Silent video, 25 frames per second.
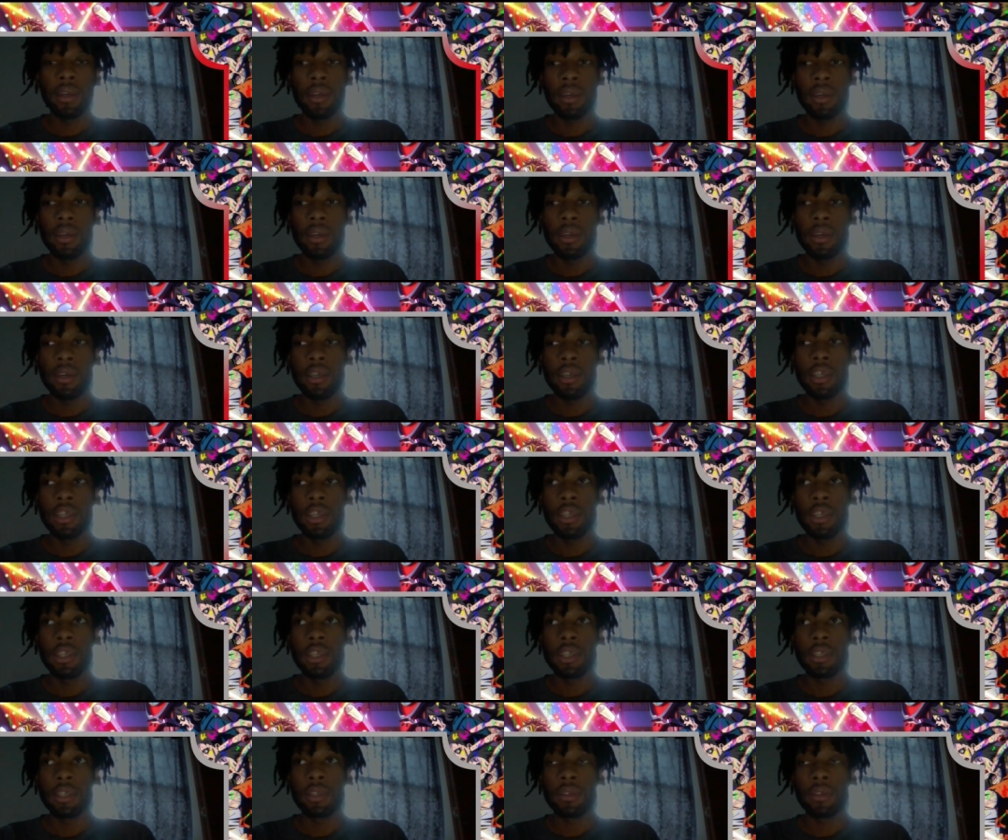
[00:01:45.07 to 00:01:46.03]

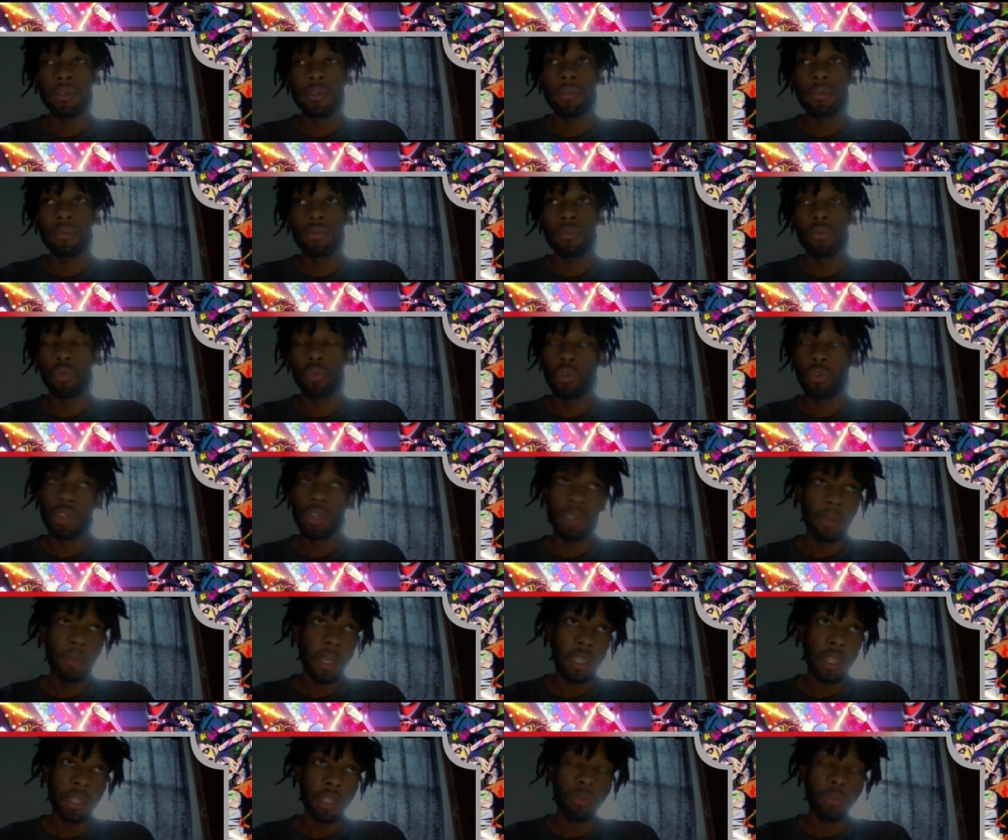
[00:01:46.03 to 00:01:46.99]
he's
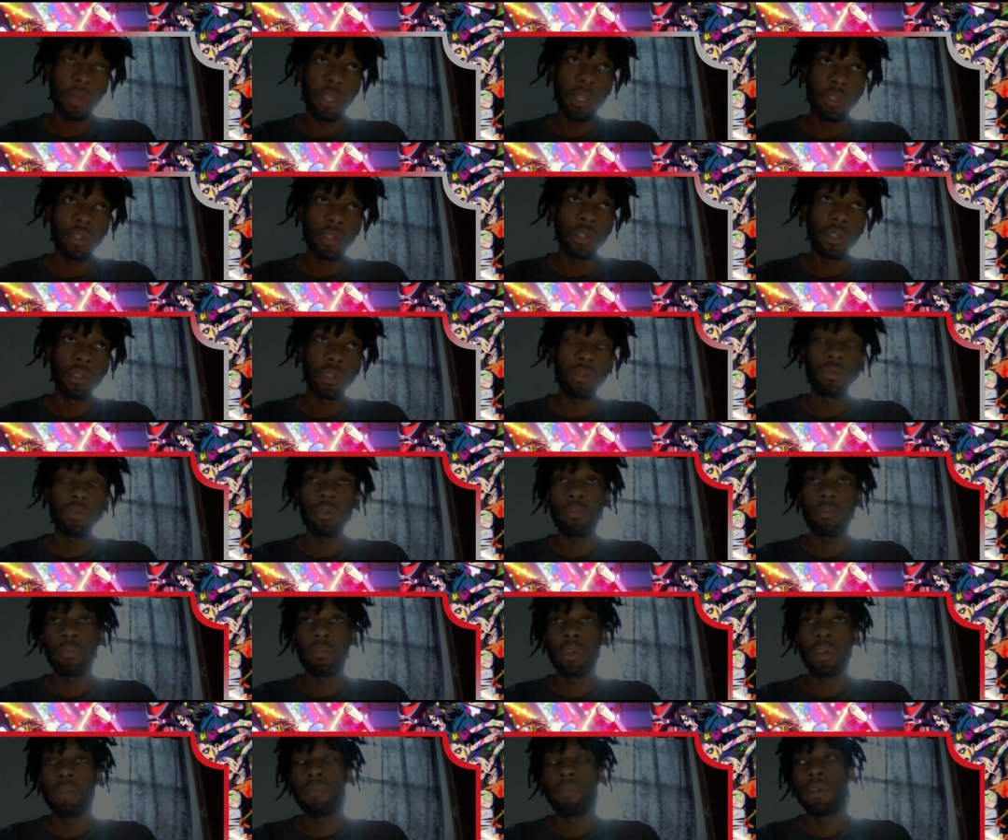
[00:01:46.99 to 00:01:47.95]
making his way to the store,
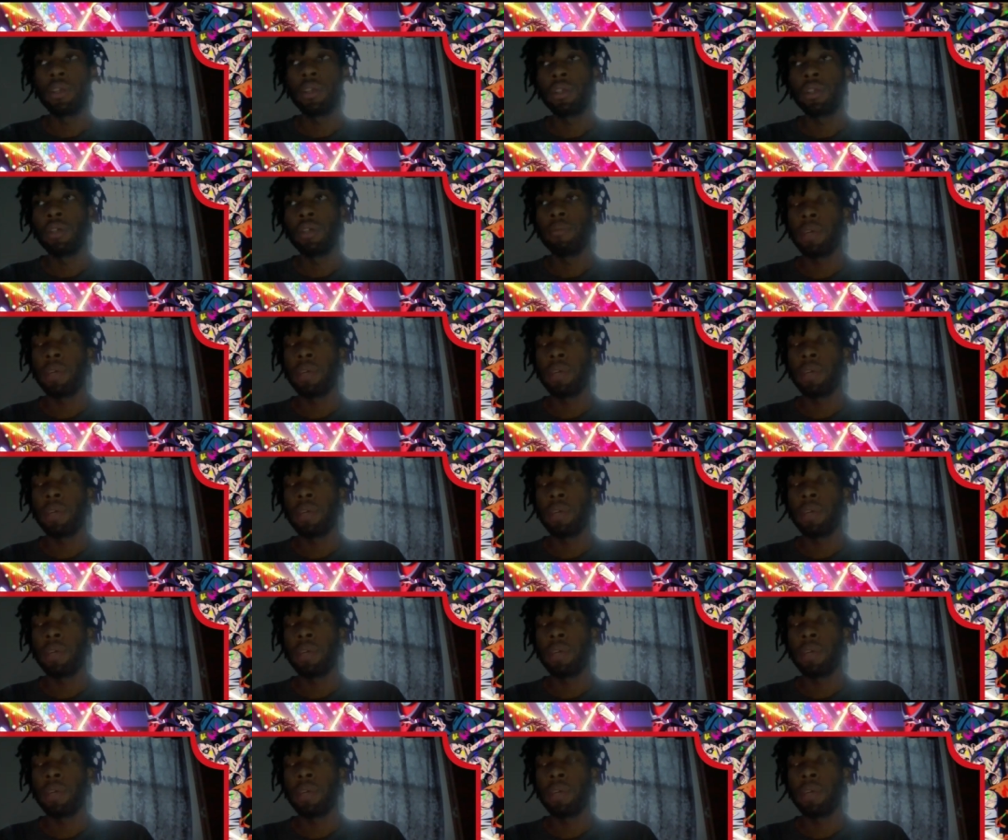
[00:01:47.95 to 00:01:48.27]
pretty much.